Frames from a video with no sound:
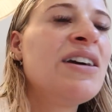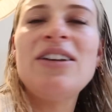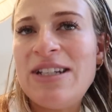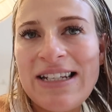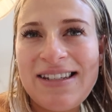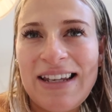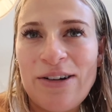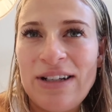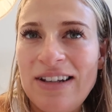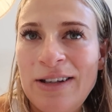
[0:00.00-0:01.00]
You did see
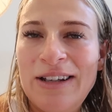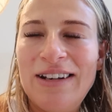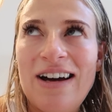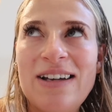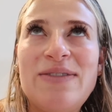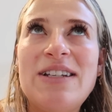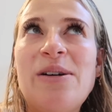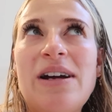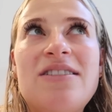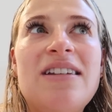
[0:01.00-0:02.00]
her in the last video,
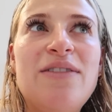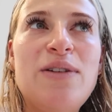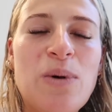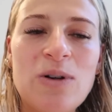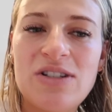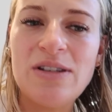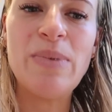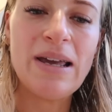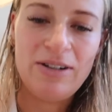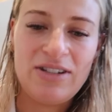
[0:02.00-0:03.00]
actually, if you watched the baby